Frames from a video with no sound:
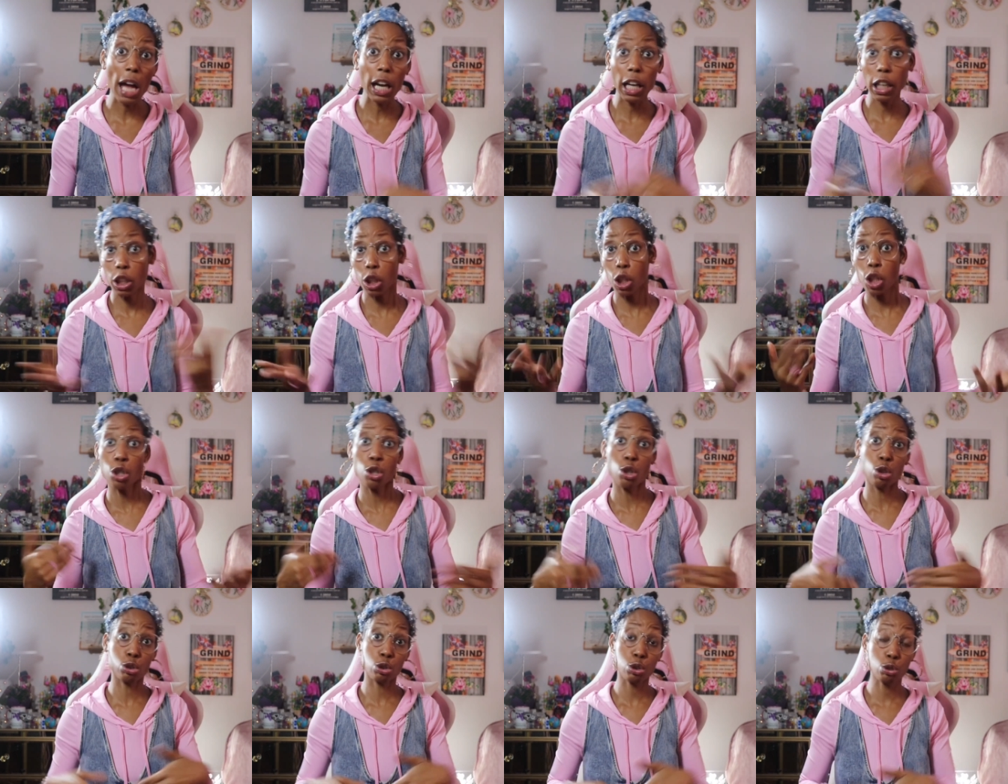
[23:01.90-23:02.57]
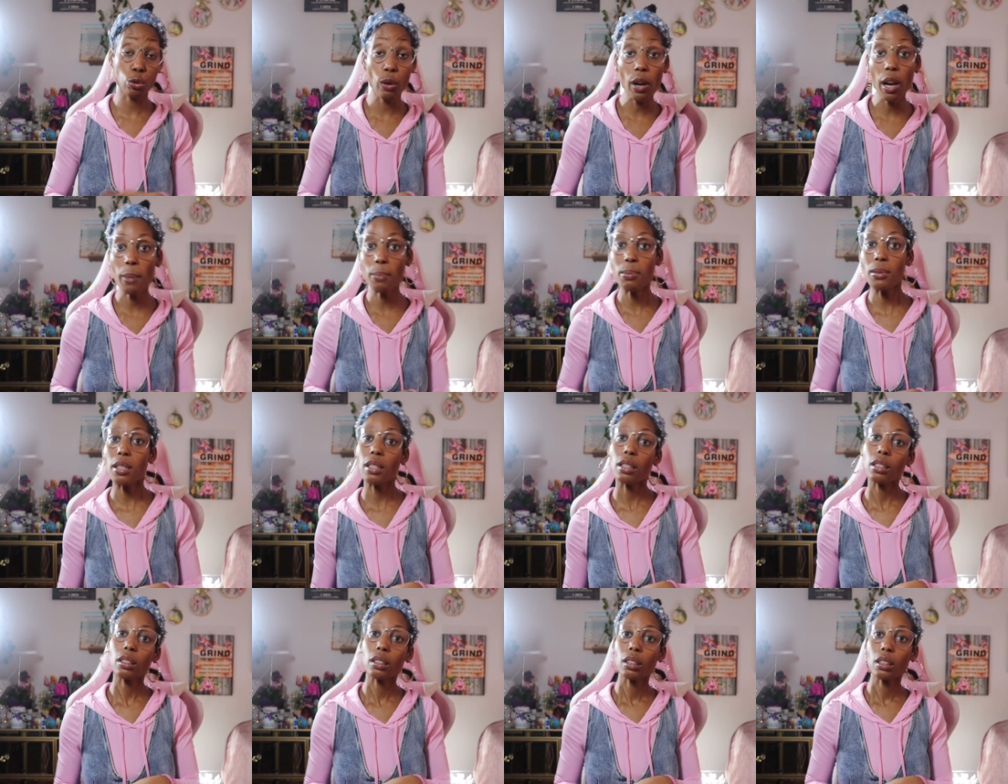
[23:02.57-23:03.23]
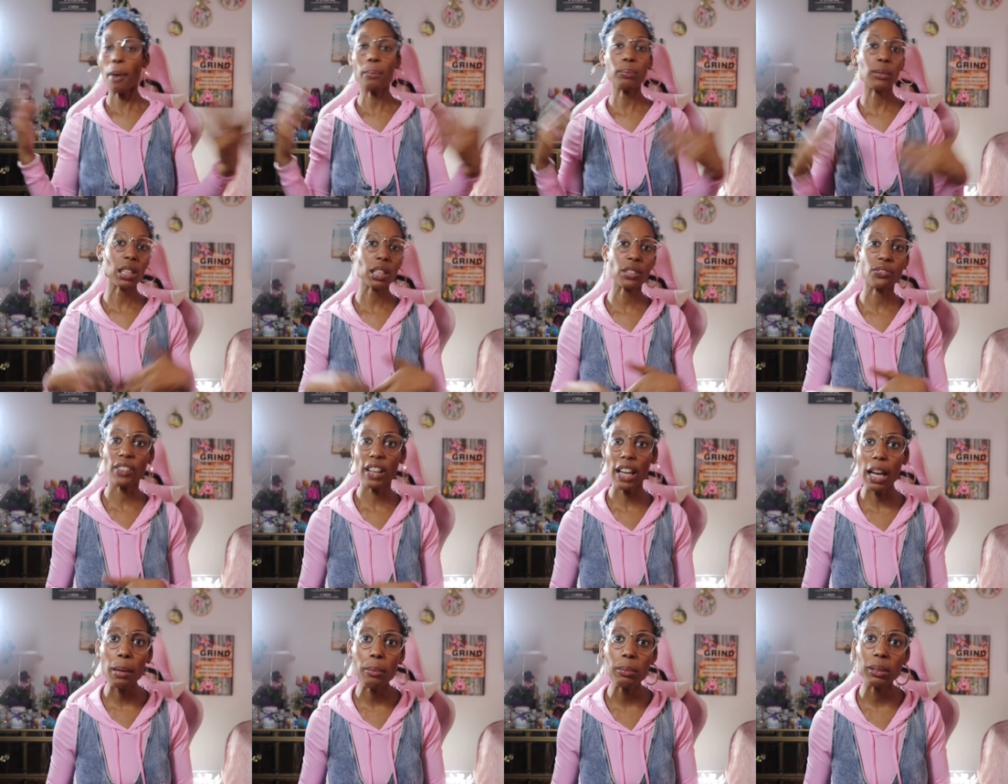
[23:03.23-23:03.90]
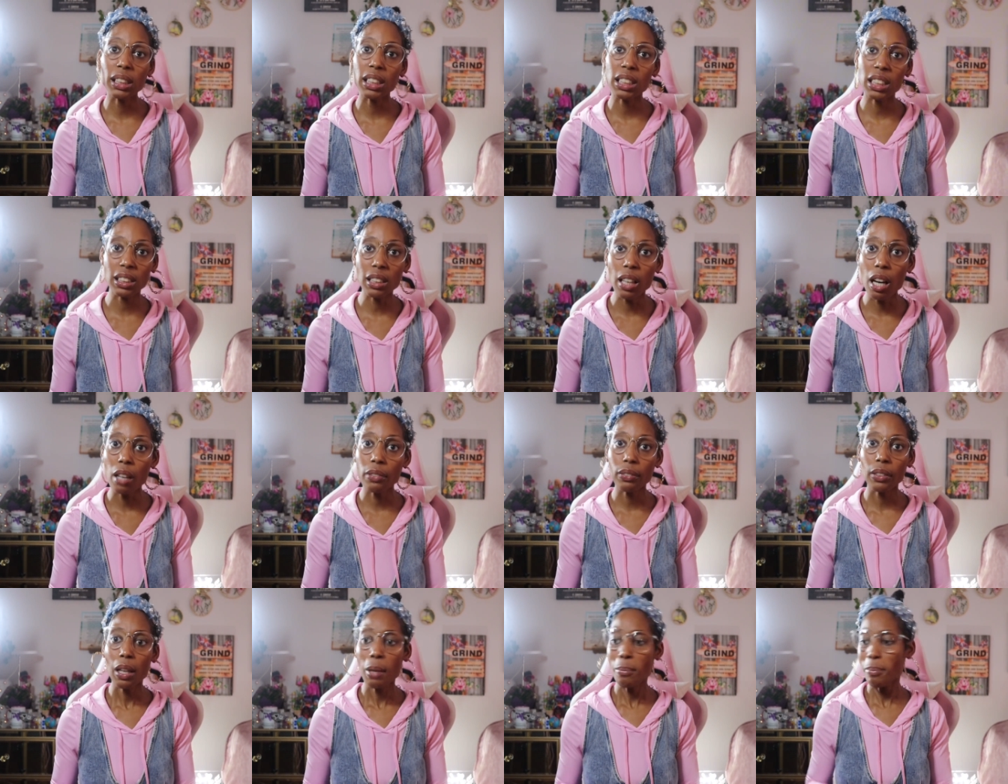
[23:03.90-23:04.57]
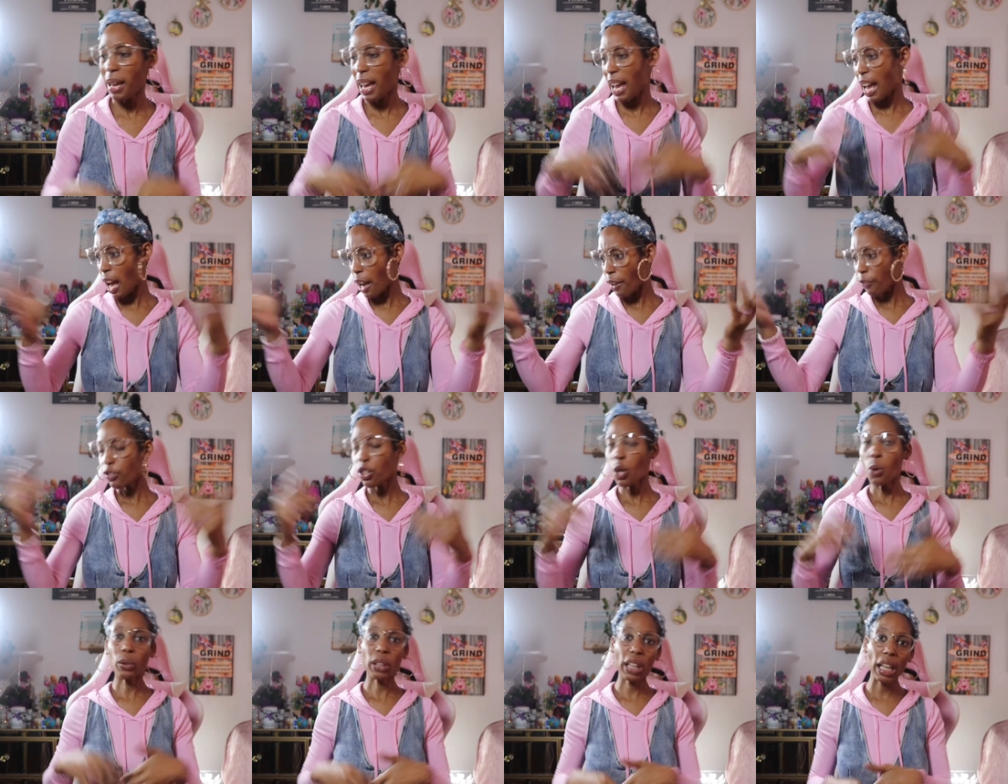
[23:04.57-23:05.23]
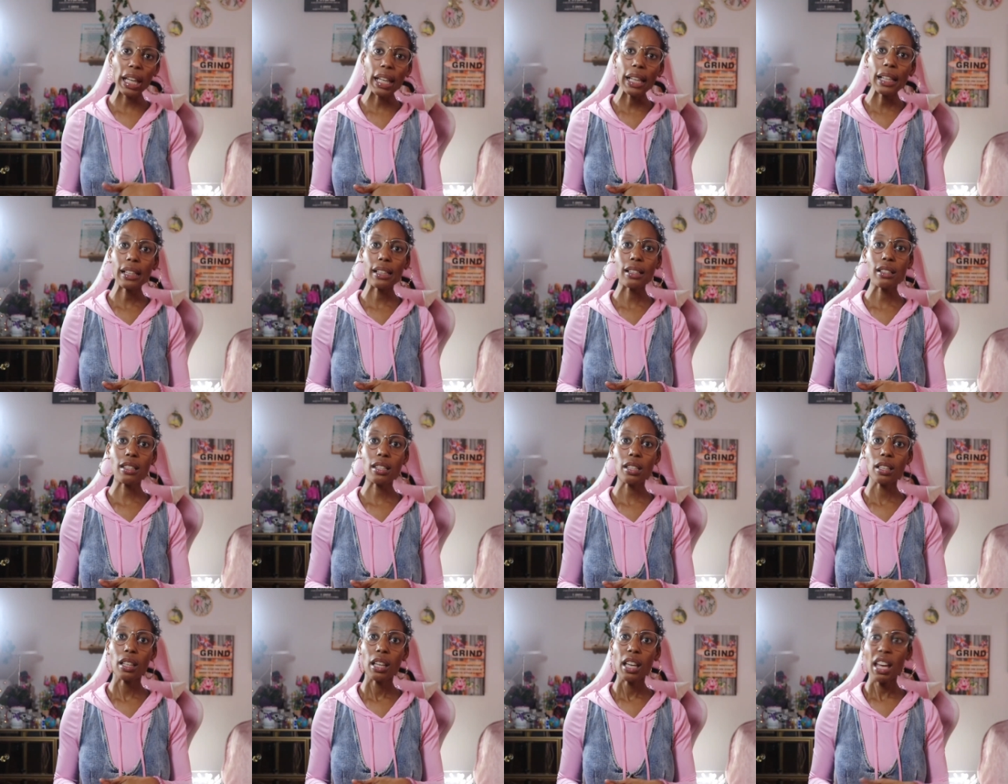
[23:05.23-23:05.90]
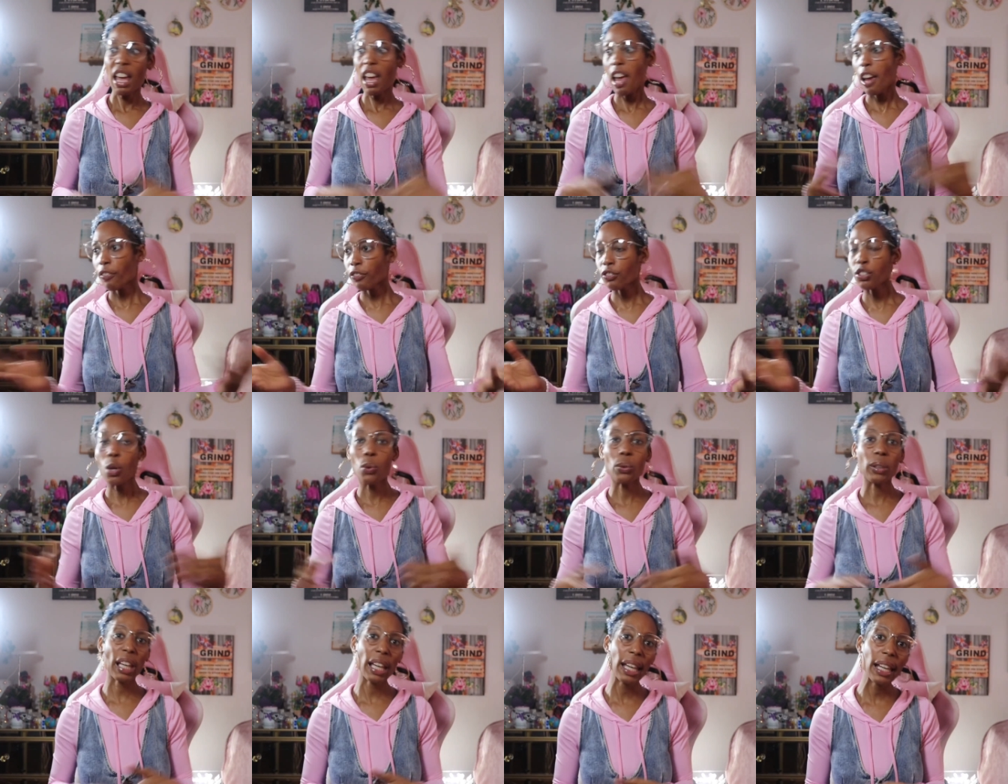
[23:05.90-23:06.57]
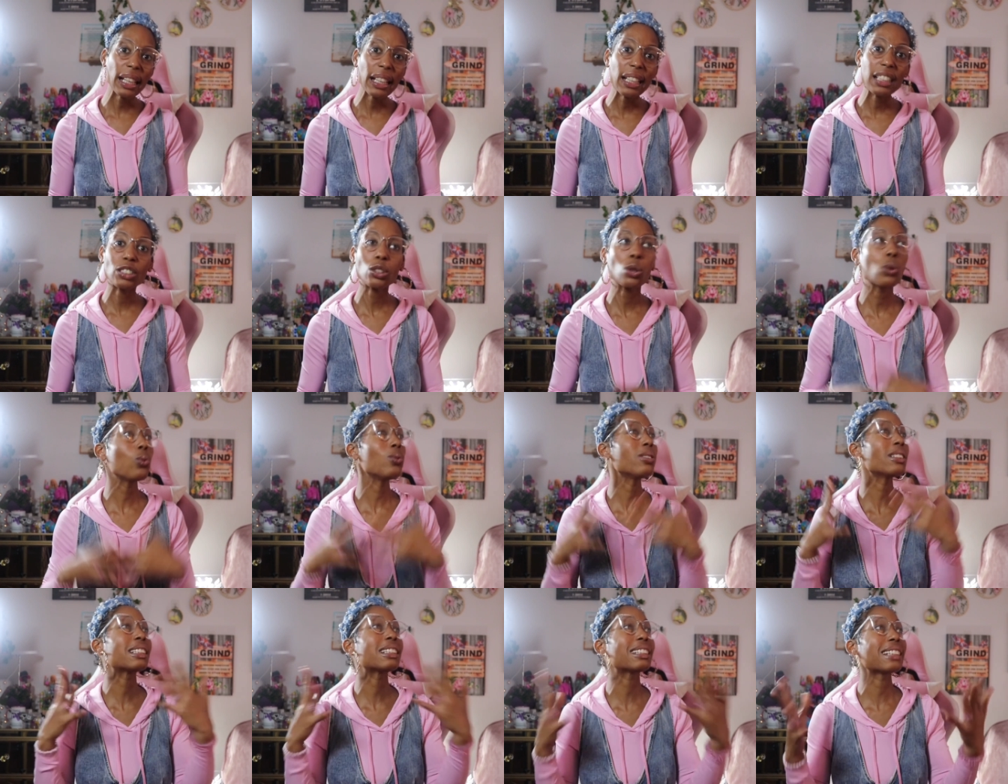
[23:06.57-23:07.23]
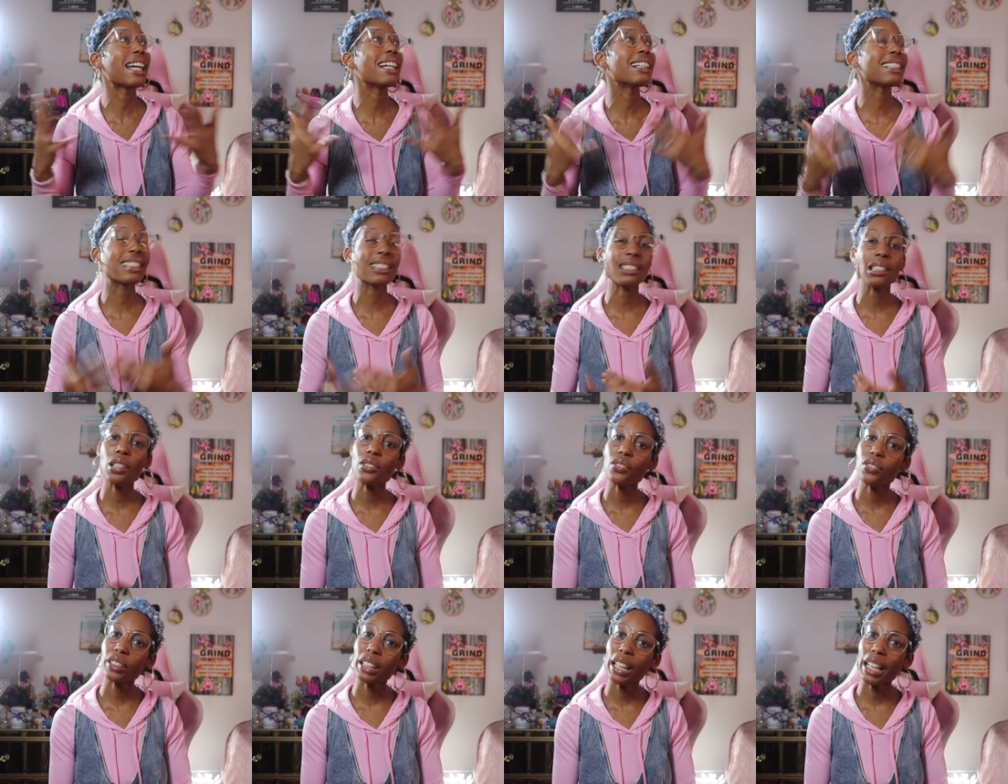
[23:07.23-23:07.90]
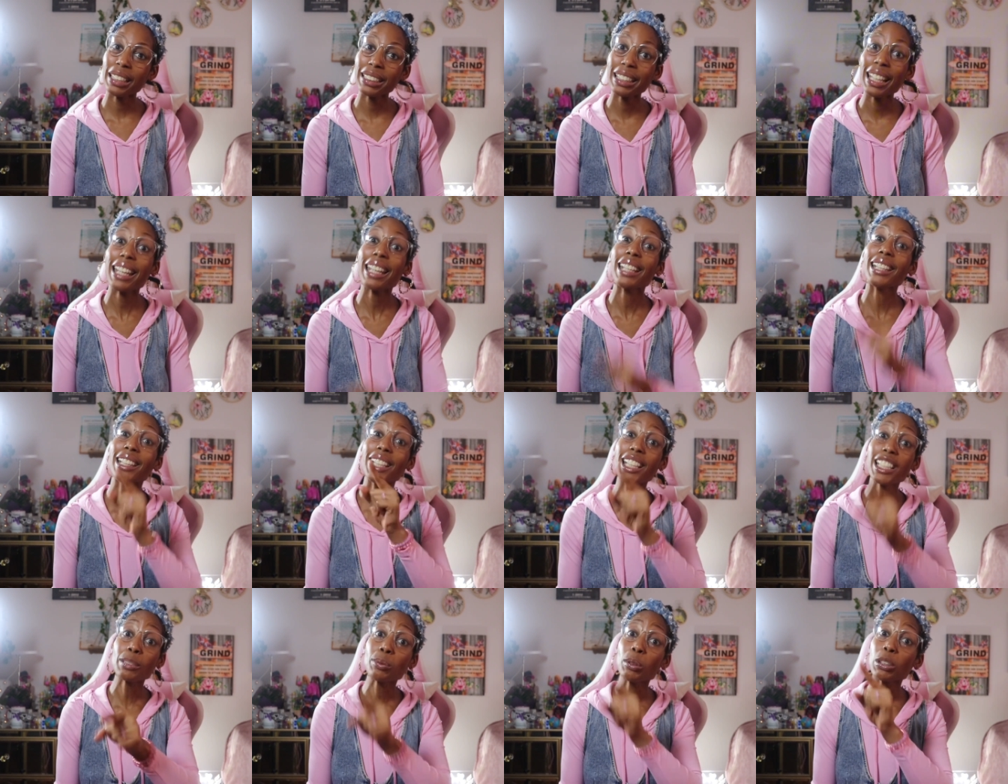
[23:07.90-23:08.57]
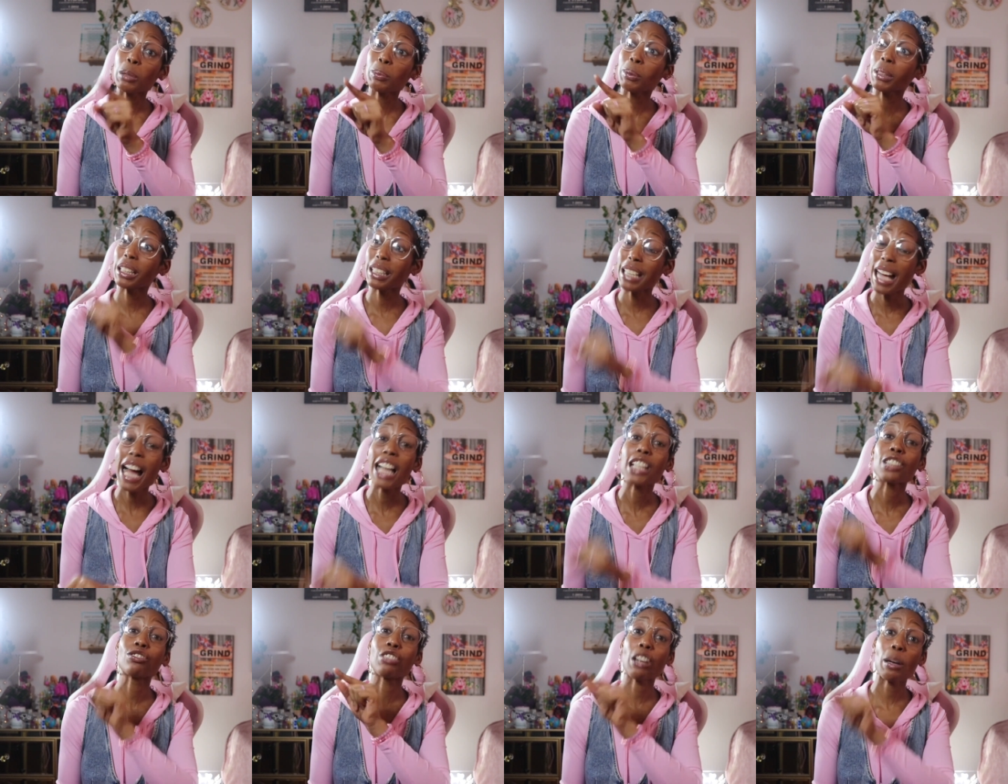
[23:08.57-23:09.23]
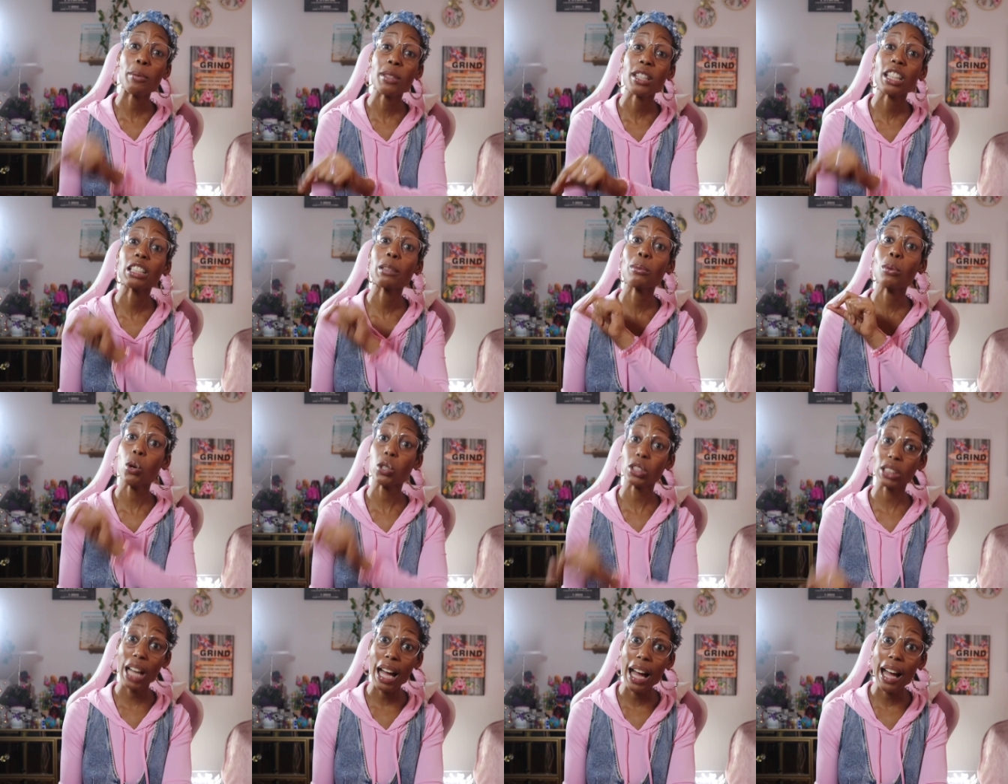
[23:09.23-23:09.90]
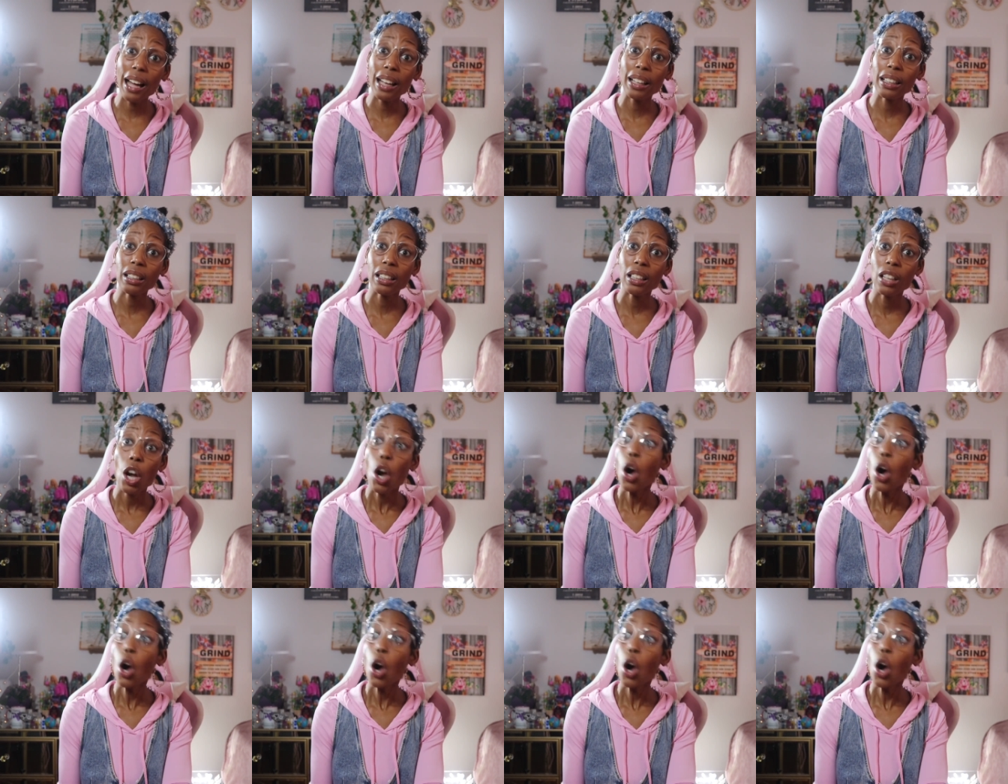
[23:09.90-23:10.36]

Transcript: I got to get into scripts. Bump this family stuff. Man, F your kids. F your kids. Who says stuff like that? And these supposed to be the guys representing the Most High?